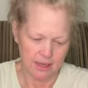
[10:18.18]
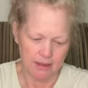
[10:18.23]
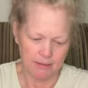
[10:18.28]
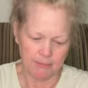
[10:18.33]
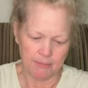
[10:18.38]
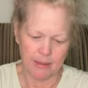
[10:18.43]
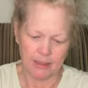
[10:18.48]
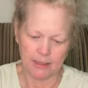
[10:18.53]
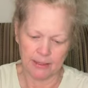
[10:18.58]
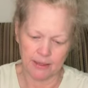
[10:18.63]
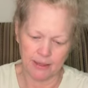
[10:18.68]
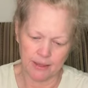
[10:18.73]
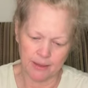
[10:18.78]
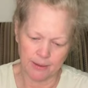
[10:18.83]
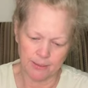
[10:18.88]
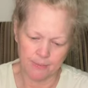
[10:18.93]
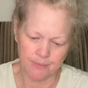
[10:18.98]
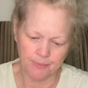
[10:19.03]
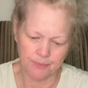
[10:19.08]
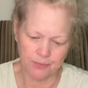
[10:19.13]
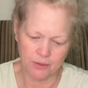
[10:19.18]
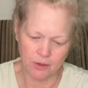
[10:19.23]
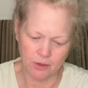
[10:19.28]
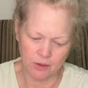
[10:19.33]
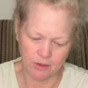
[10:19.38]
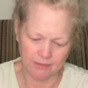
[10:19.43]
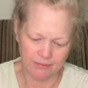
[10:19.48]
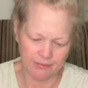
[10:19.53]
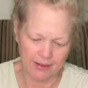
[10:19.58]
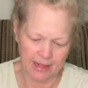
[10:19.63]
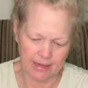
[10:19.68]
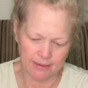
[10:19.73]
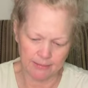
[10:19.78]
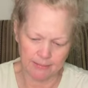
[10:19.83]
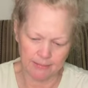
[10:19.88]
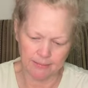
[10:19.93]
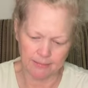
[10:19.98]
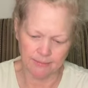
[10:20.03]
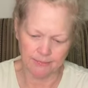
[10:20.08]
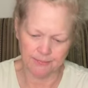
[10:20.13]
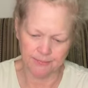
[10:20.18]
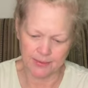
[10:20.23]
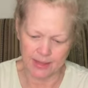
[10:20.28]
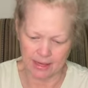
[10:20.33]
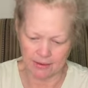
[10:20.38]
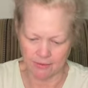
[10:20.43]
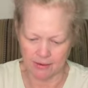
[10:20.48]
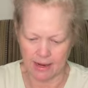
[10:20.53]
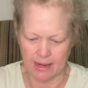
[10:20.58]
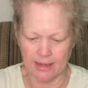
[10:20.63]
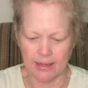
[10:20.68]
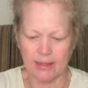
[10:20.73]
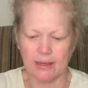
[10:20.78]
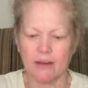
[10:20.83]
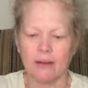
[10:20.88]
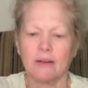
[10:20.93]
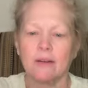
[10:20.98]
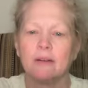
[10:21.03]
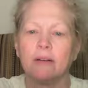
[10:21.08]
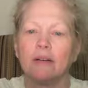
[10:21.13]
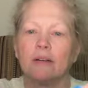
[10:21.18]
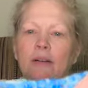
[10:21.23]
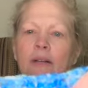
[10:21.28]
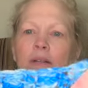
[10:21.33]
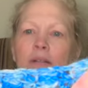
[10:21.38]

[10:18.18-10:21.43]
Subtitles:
But you could find them like right here,